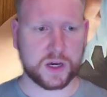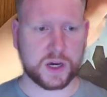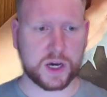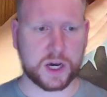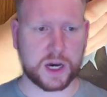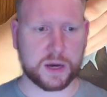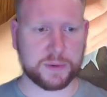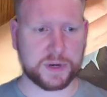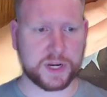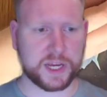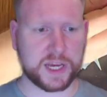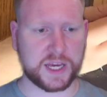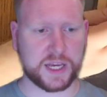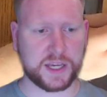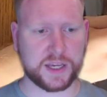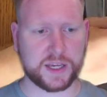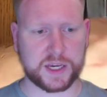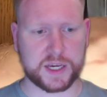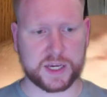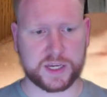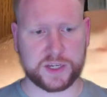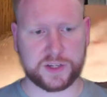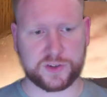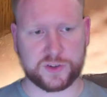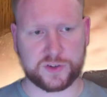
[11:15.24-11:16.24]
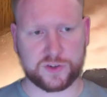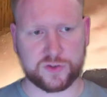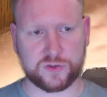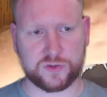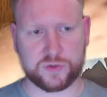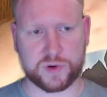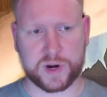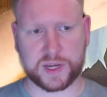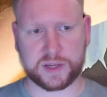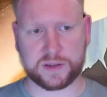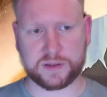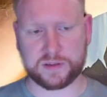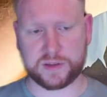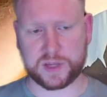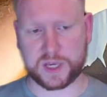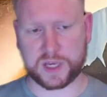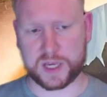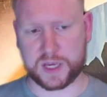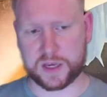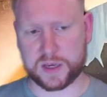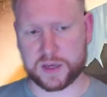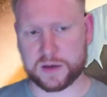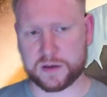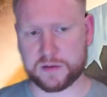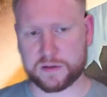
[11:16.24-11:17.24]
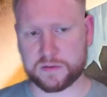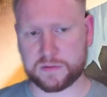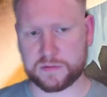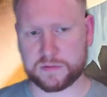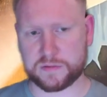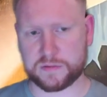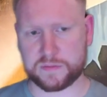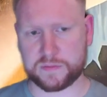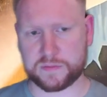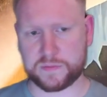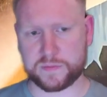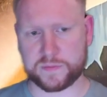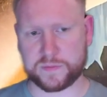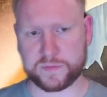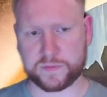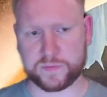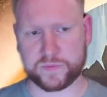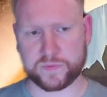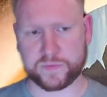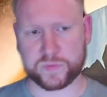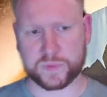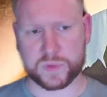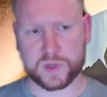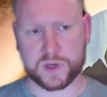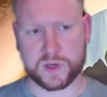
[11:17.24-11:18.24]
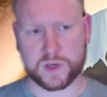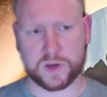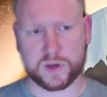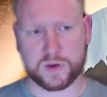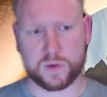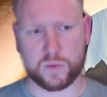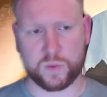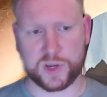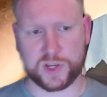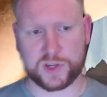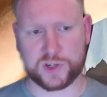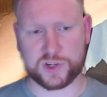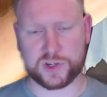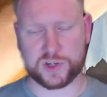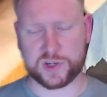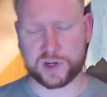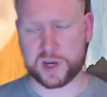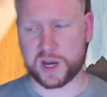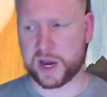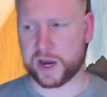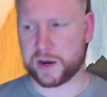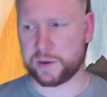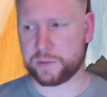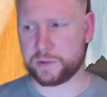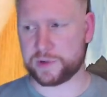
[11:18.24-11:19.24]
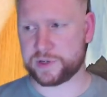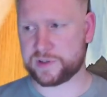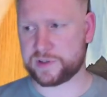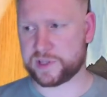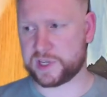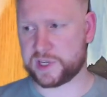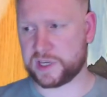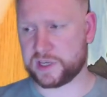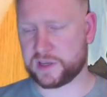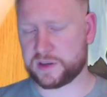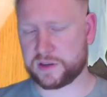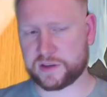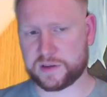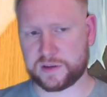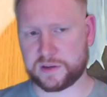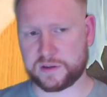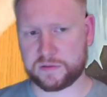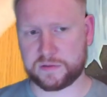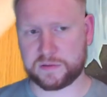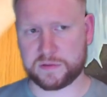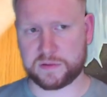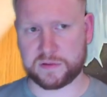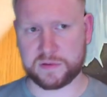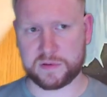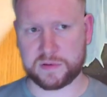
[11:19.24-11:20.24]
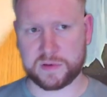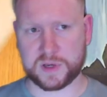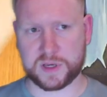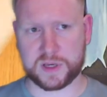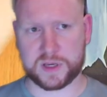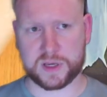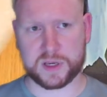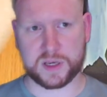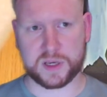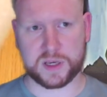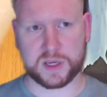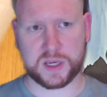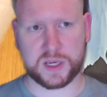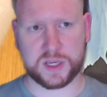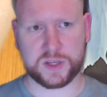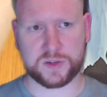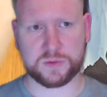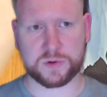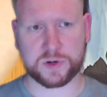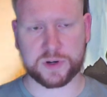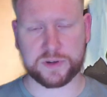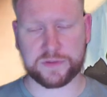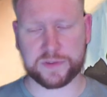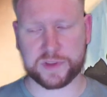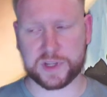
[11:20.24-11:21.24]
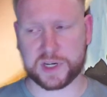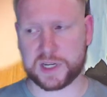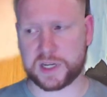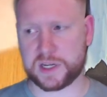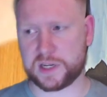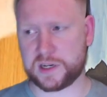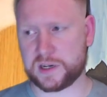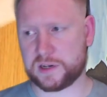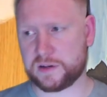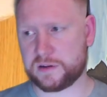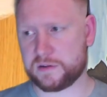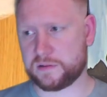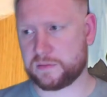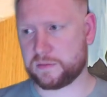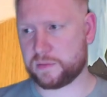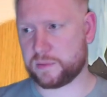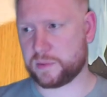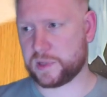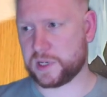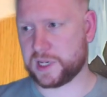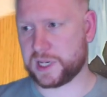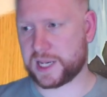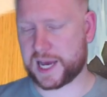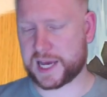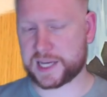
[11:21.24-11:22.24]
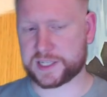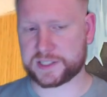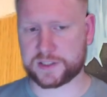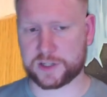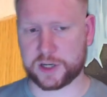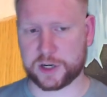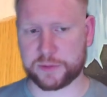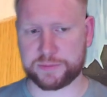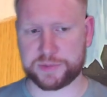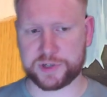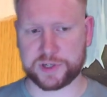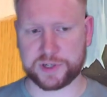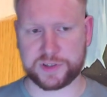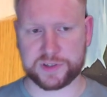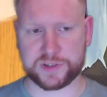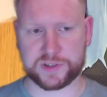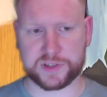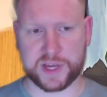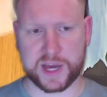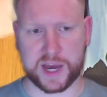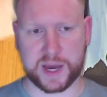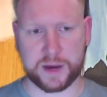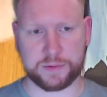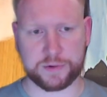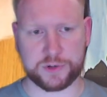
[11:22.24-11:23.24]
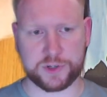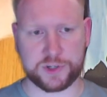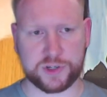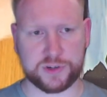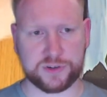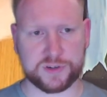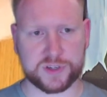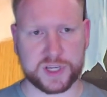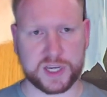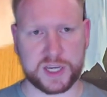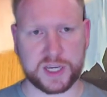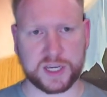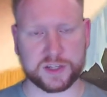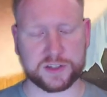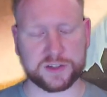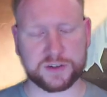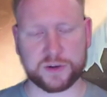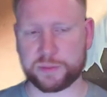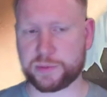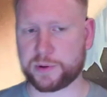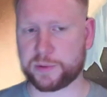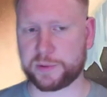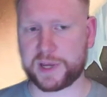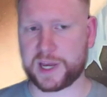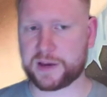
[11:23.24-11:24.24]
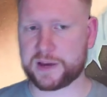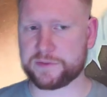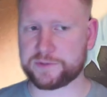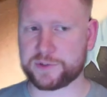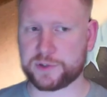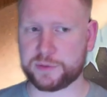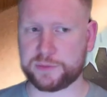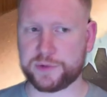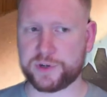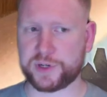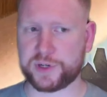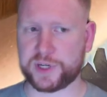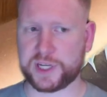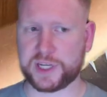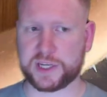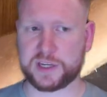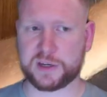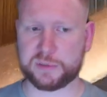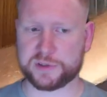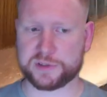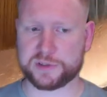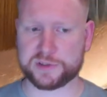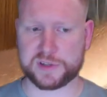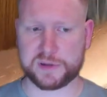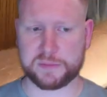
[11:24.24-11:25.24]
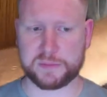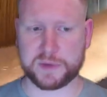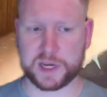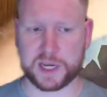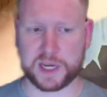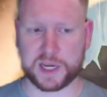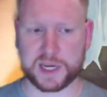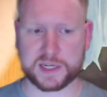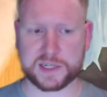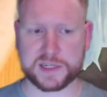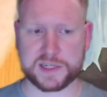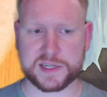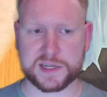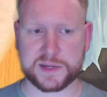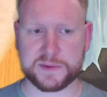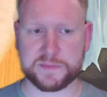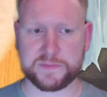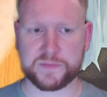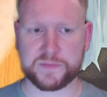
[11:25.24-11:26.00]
I'm going to ink a Strength here, which I would think is one of the last options that I would choose to ink, so I probably have some uninkables in my hand.